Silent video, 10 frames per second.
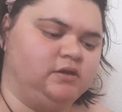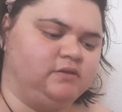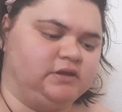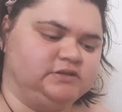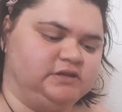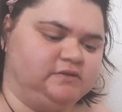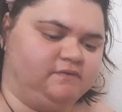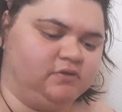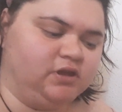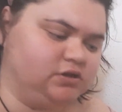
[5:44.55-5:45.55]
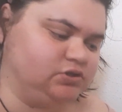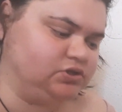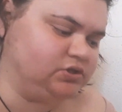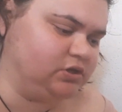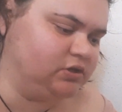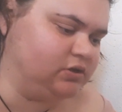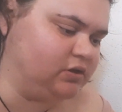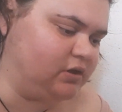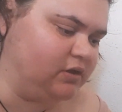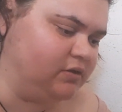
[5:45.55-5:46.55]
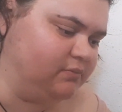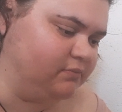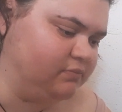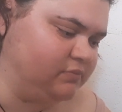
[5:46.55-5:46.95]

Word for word: thing to eat for lunch. Um,